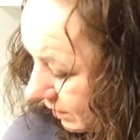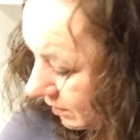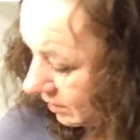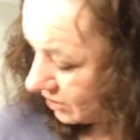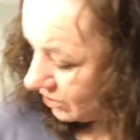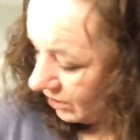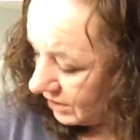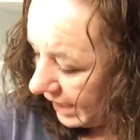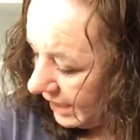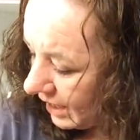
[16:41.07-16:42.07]
On
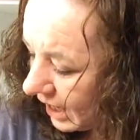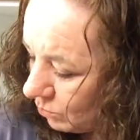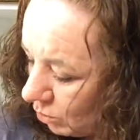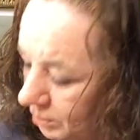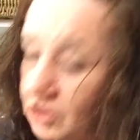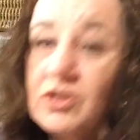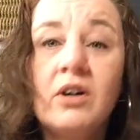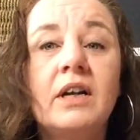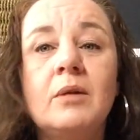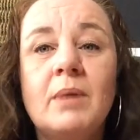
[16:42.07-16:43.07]
Sunday, I will be
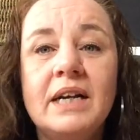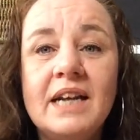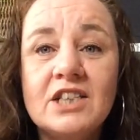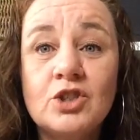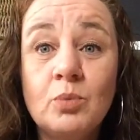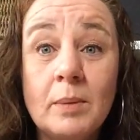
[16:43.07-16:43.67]
starting my next